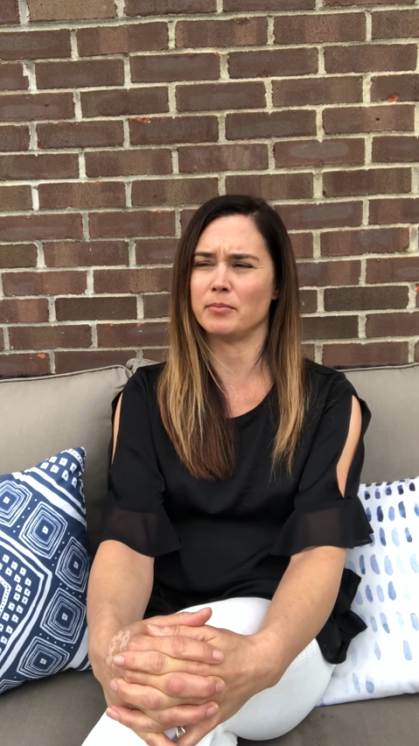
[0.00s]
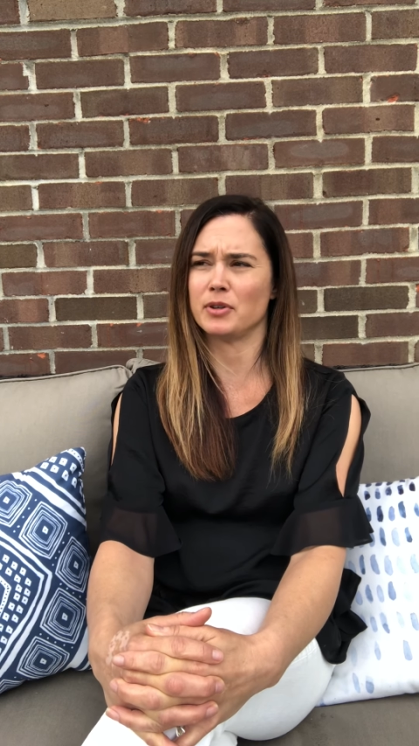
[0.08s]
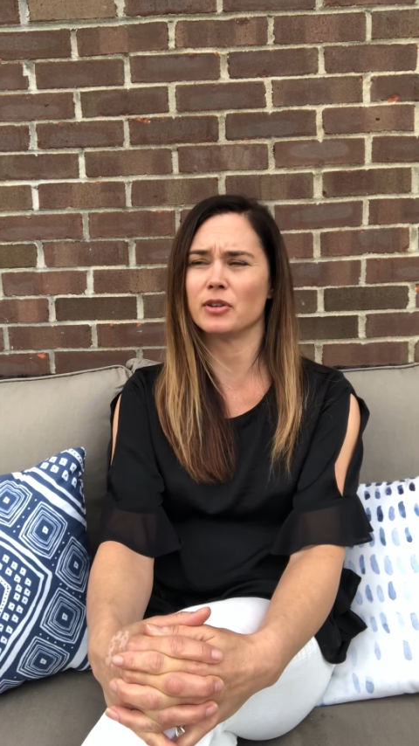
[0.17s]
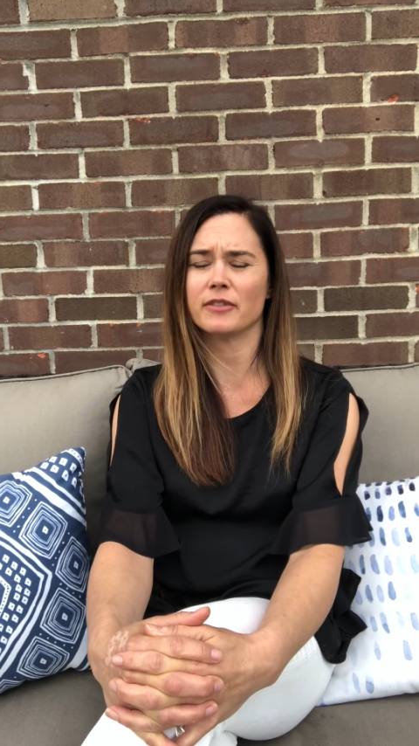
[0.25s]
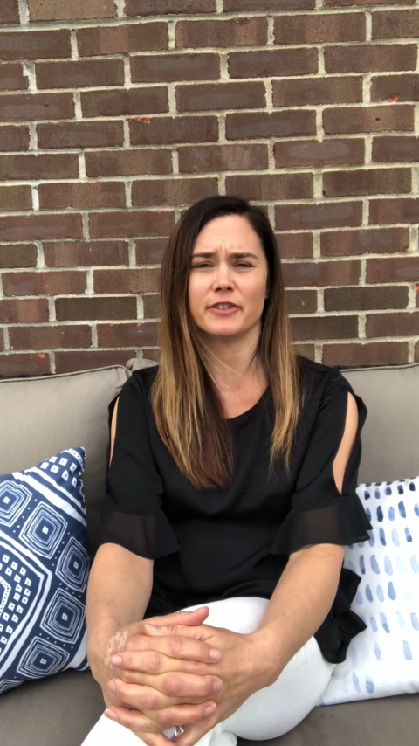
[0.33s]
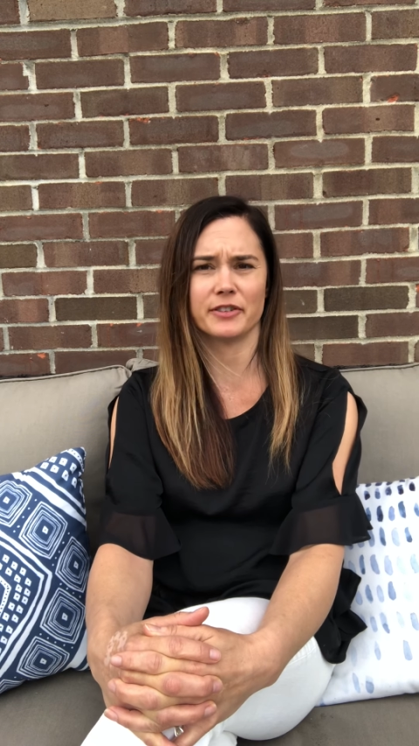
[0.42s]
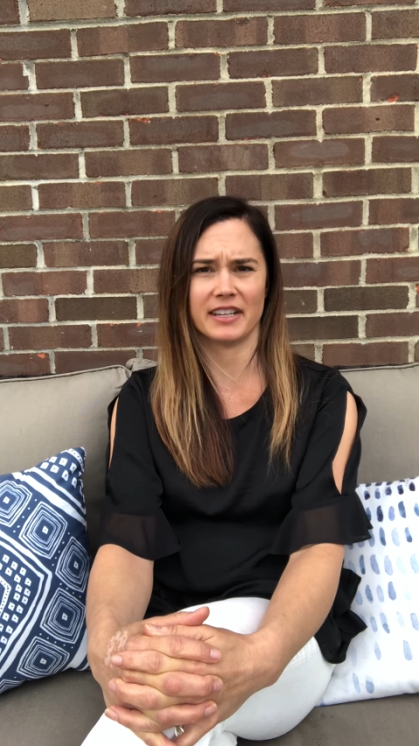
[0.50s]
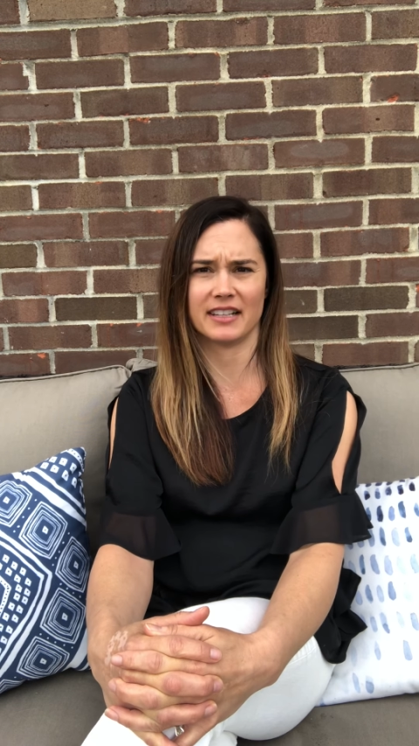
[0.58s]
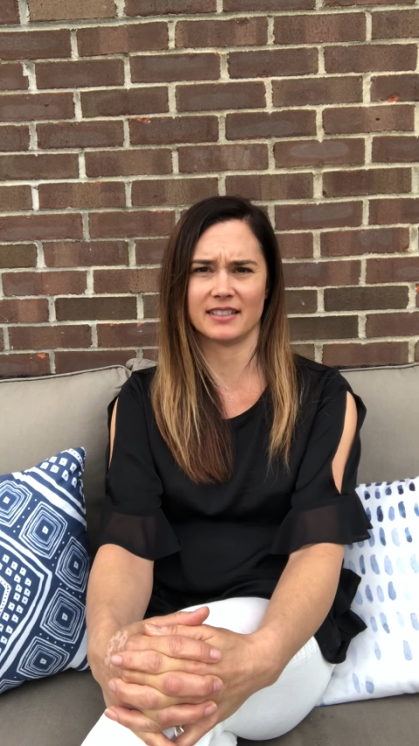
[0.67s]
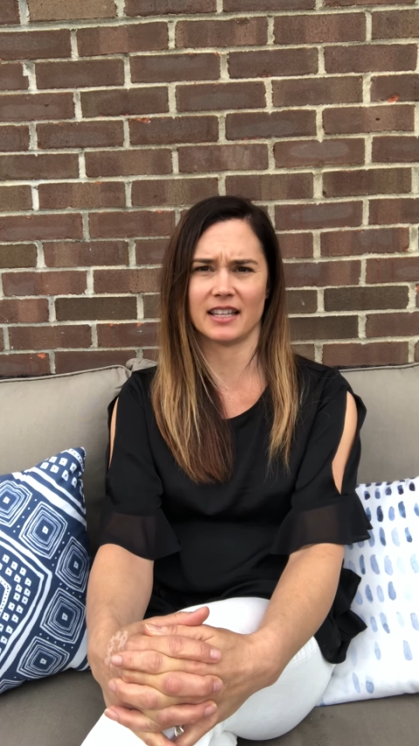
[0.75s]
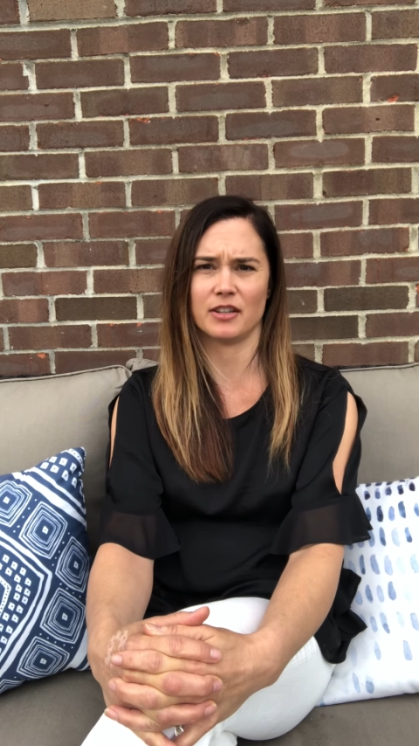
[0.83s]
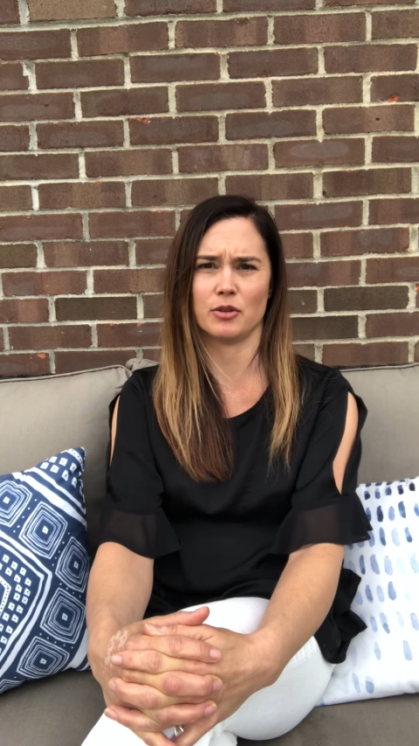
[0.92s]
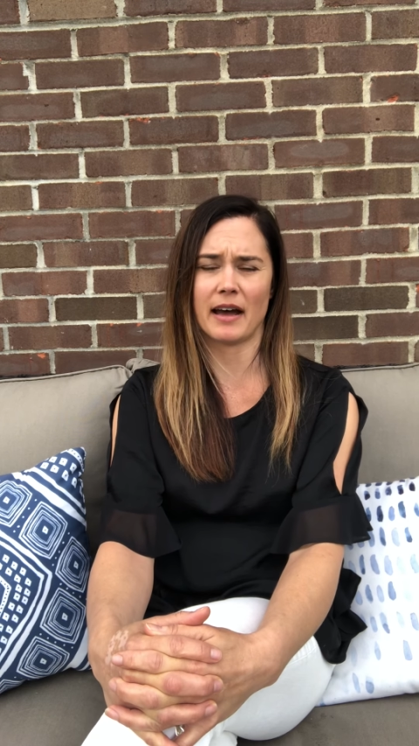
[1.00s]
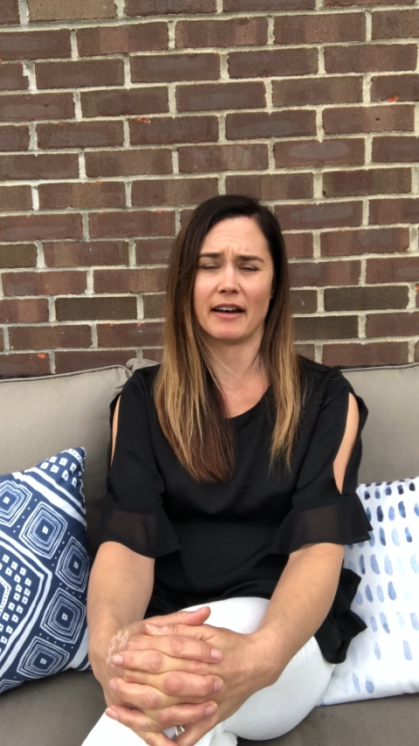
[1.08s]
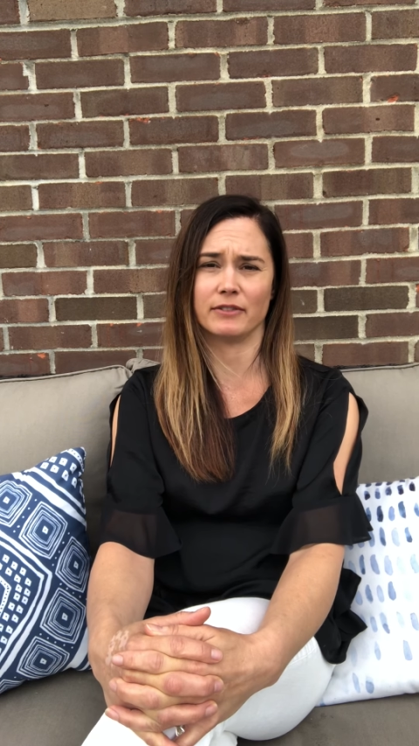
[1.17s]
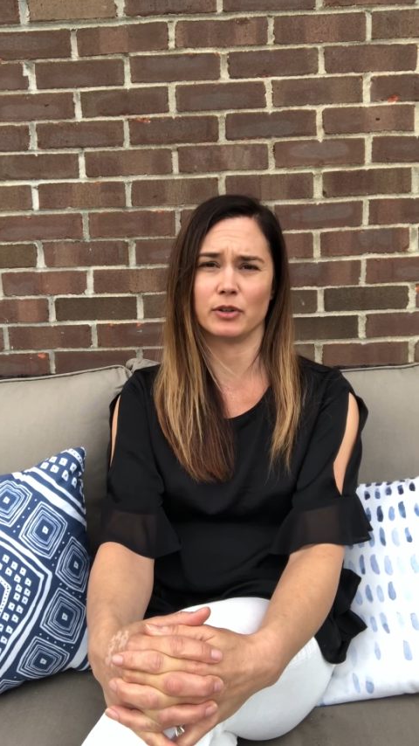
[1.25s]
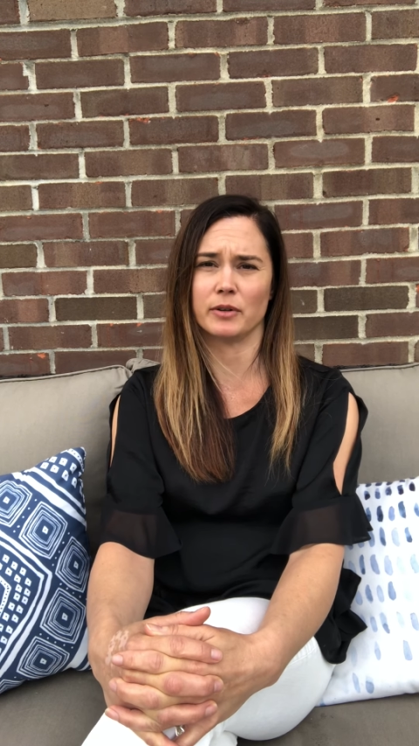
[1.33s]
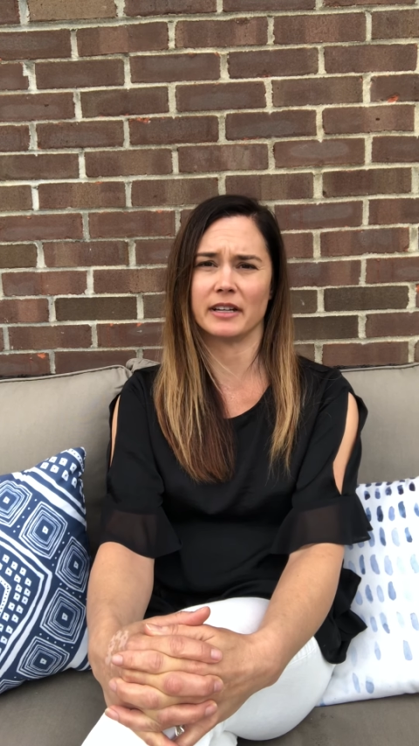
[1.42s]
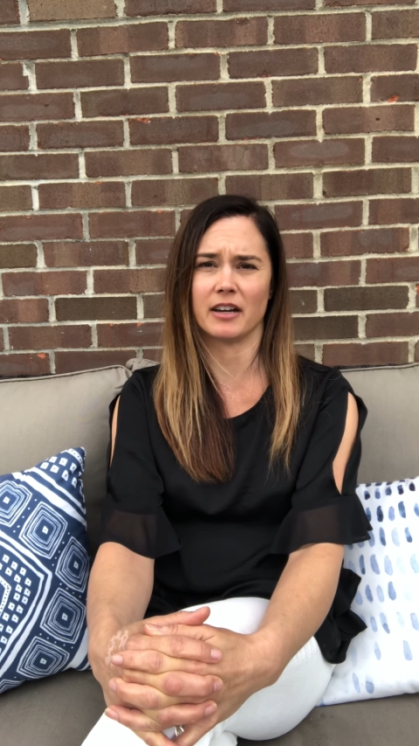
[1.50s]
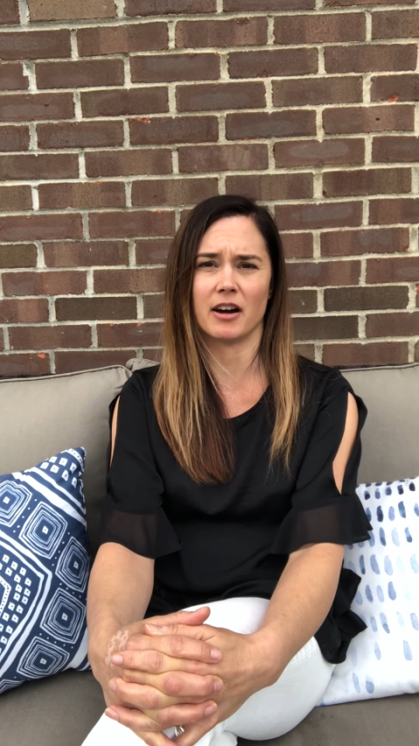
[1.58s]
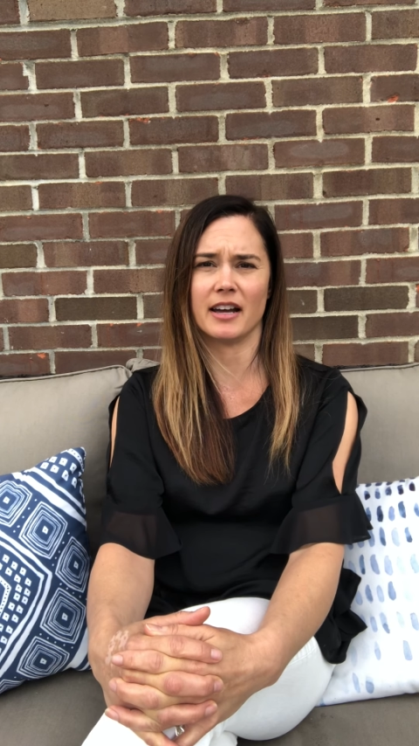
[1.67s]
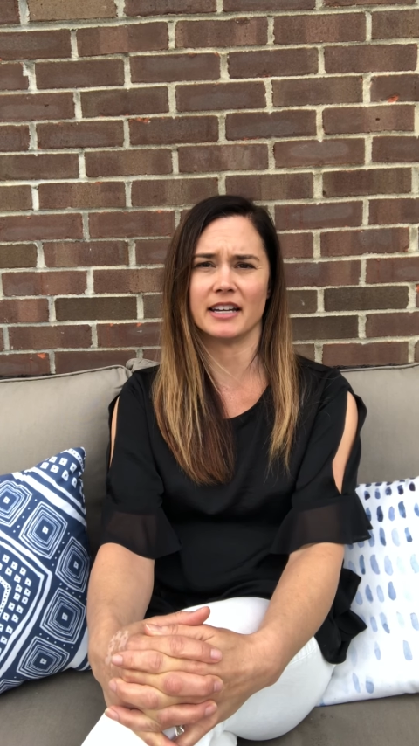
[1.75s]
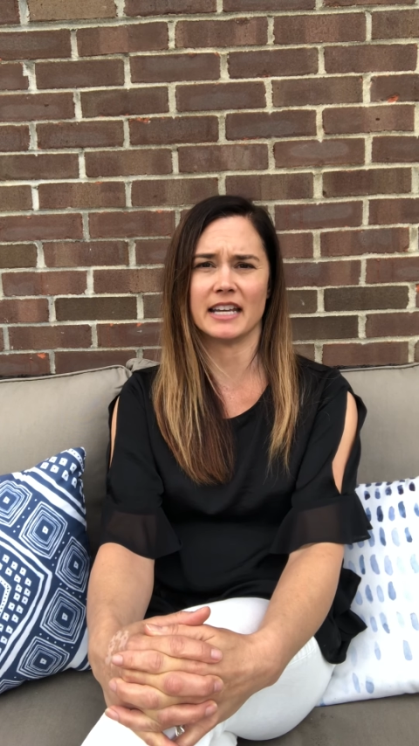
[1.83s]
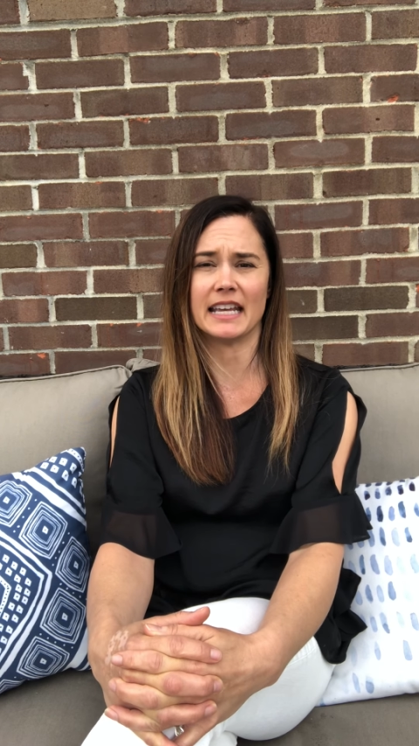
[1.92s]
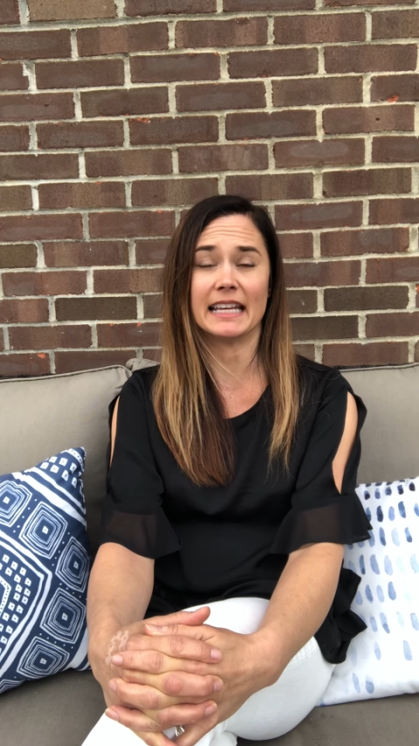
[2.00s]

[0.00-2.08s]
beautiful things that you have going on